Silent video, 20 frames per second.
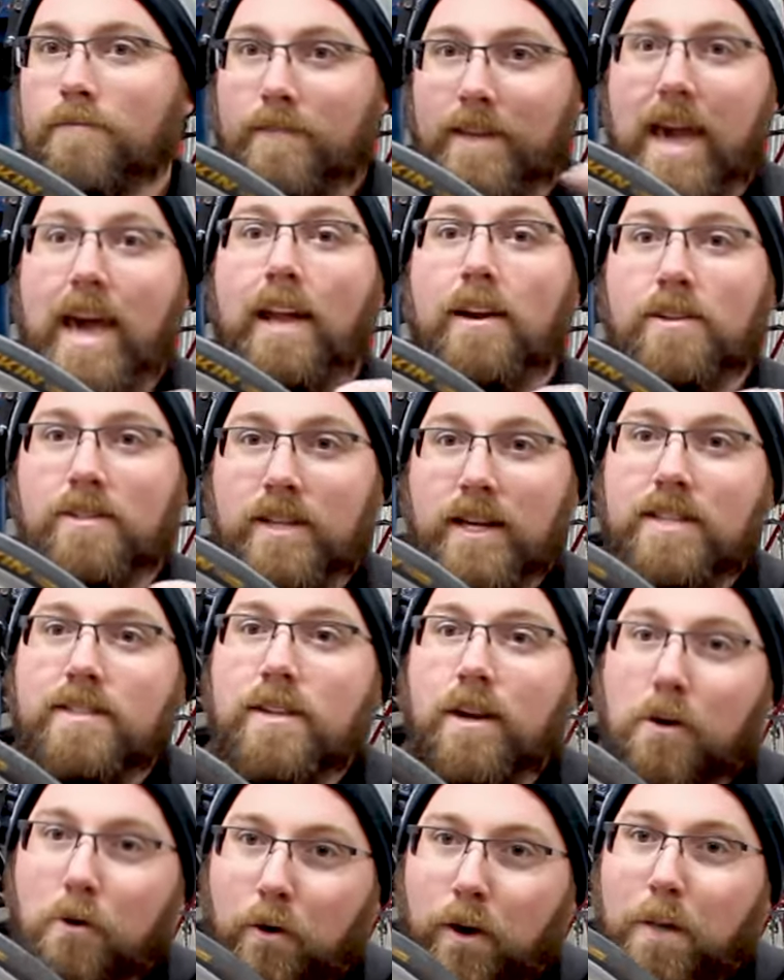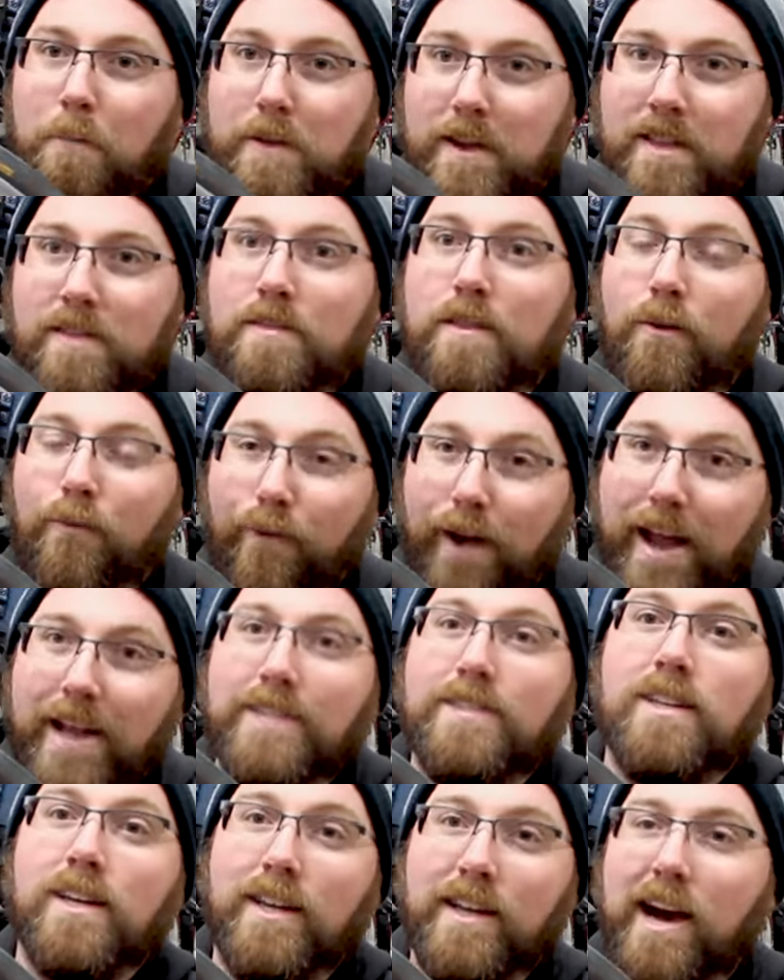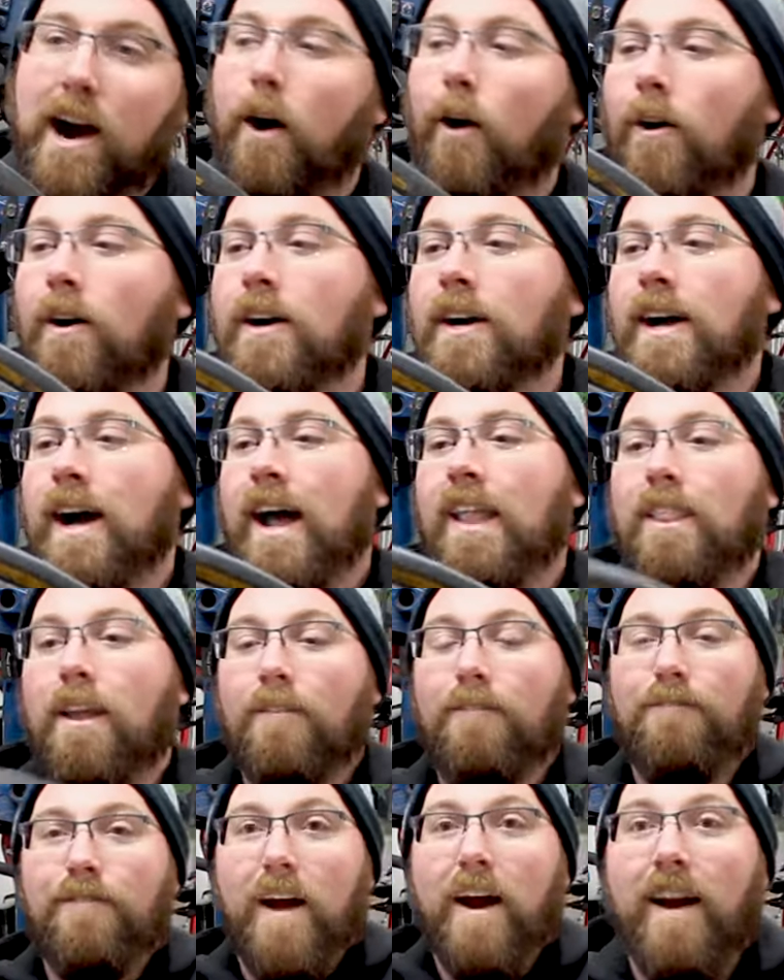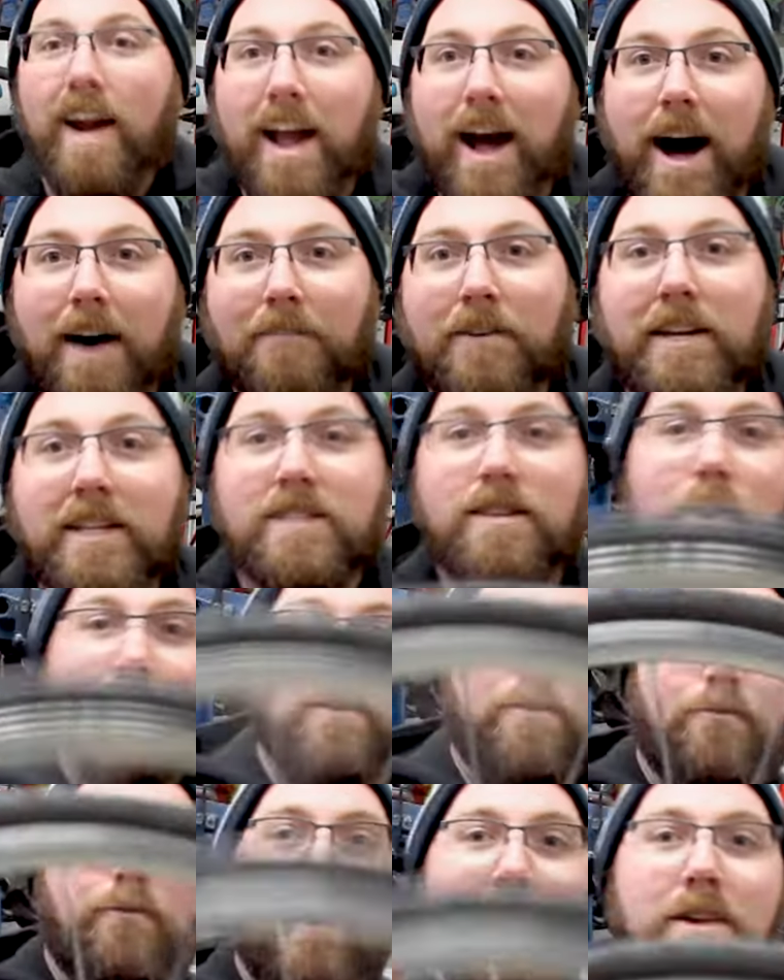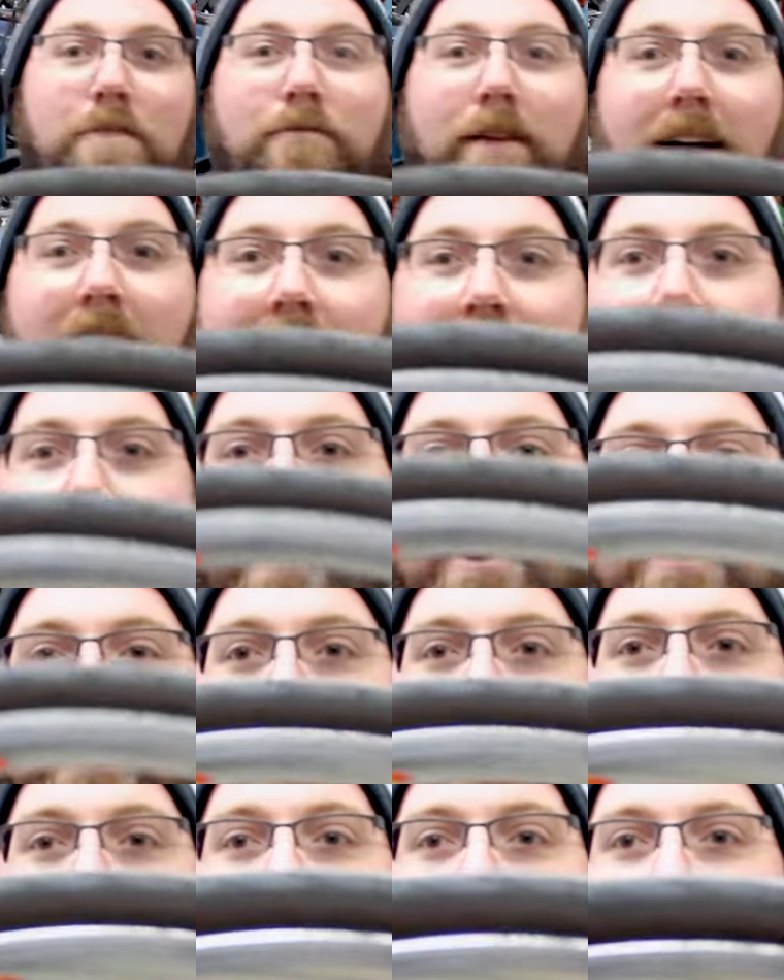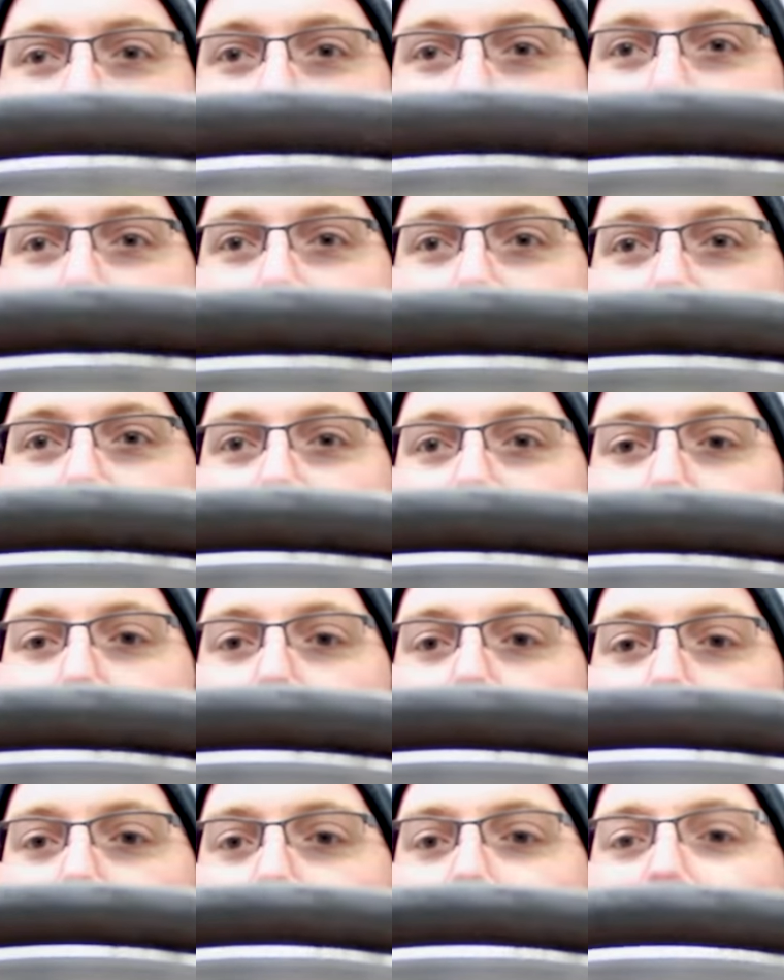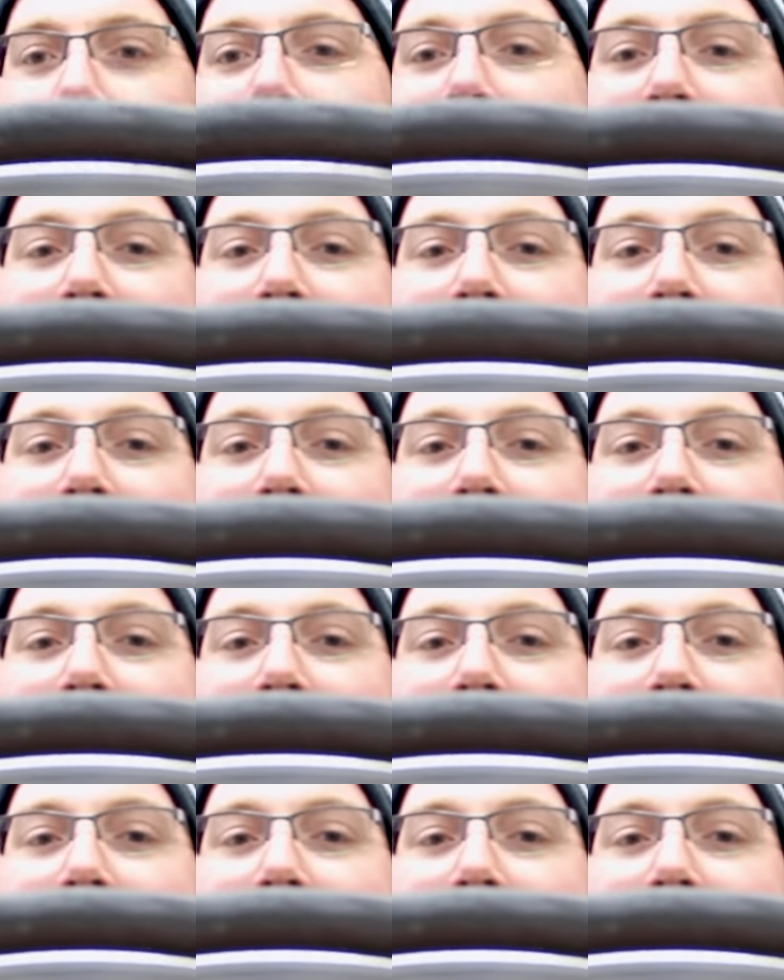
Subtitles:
Gatorskins are going to be the way to go. And they're very obvious when you find a Gatorskin. You kind of see the sidewall there.